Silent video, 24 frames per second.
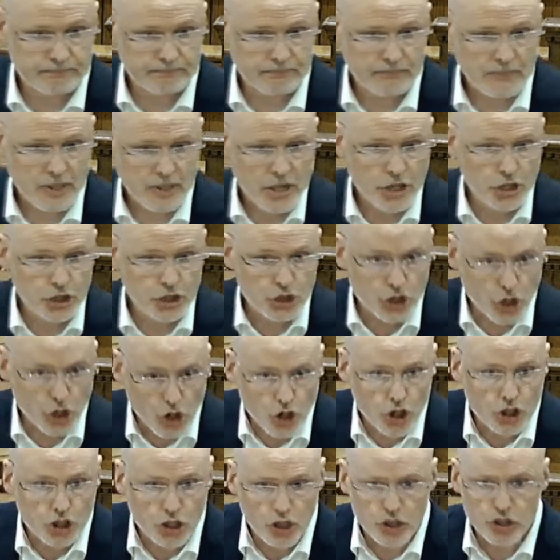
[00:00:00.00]
The dog
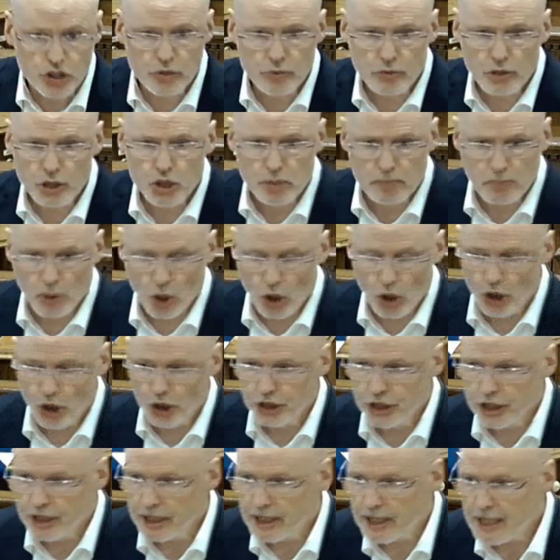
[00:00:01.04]
doesn't respond
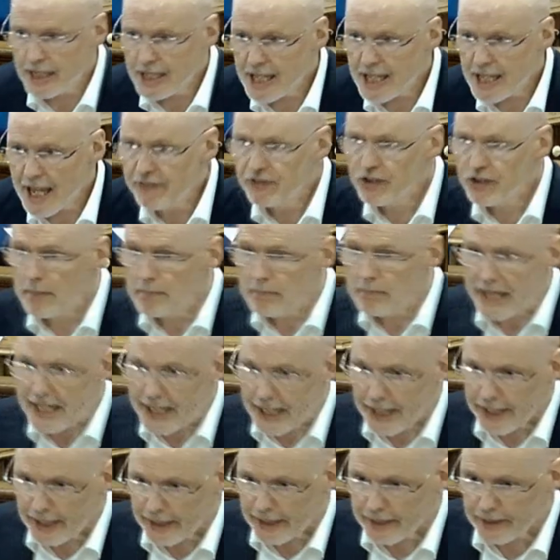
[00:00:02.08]
if you beat it.
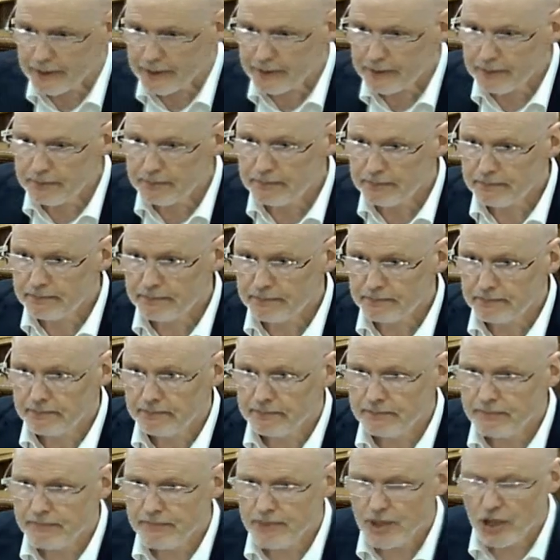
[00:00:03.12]

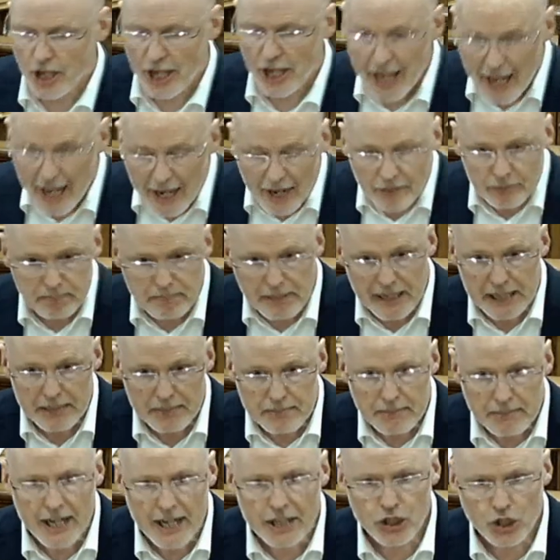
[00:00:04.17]
Now, I haven't beaten
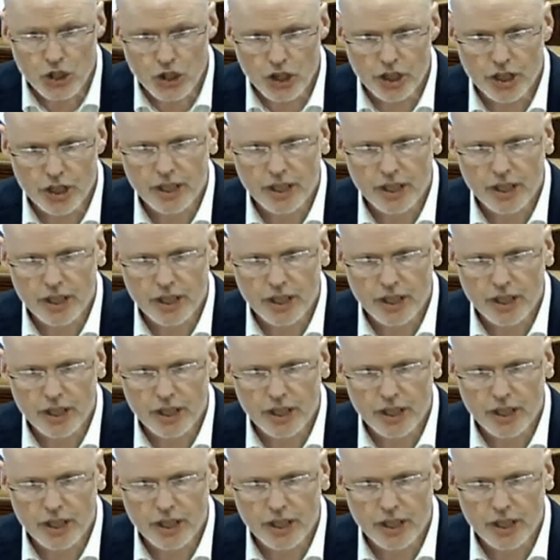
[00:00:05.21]
my dog.